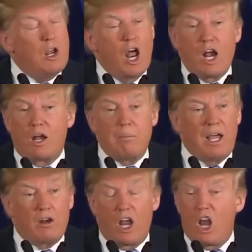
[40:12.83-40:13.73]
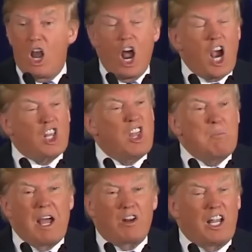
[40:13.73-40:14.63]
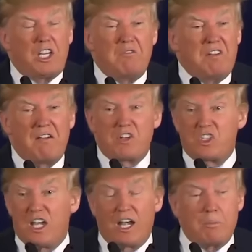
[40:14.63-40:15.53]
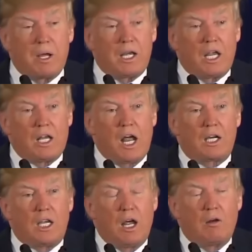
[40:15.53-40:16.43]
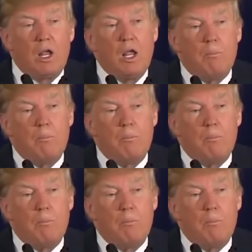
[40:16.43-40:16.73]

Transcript: and knock them out and knock them out like you've never seen anybody get knocked out.